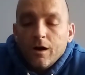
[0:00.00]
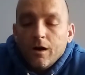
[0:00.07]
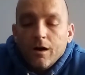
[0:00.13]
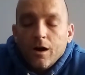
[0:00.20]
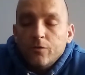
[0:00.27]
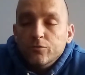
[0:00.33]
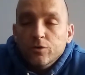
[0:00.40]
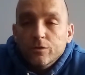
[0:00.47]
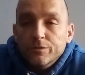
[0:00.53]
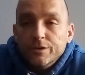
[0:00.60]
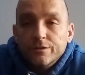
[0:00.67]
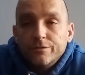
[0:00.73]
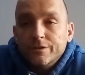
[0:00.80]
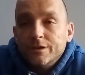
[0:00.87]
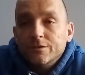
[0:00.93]
Other
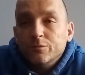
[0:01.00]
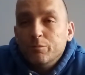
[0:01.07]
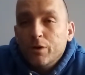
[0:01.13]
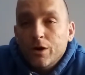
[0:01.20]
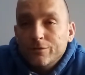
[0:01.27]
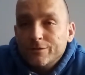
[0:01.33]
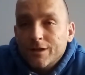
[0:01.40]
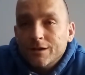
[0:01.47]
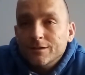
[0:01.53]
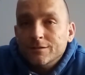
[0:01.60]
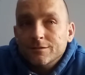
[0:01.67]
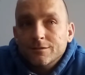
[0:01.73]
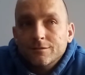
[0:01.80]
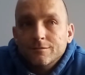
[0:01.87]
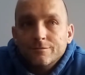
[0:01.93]
obvious things, birthdays.
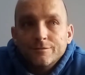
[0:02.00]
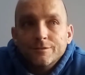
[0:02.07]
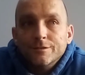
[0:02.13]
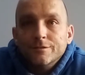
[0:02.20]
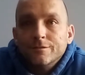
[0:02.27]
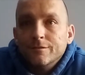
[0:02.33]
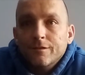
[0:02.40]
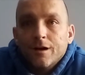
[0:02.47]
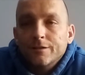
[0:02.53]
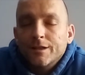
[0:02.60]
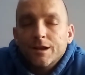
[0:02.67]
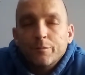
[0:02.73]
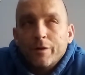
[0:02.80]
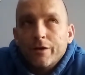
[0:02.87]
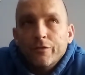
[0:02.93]
I've
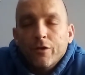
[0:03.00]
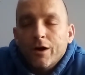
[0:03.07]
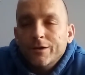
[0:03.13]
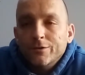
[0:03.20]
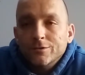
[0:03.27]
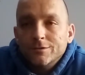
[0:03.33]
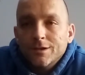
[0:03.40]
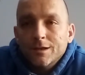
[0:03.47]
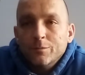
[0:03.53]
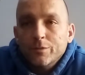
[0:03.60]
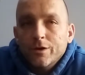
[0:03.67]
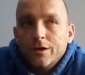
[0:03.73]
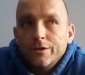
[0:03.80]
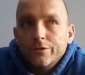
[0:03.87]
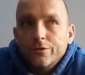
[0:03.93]
done about 9 or 10
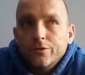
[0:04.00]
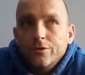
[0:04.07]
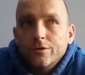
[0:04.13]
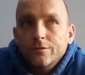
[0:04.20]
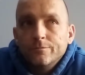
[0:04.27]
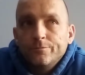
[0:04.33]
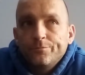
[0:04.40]
behind the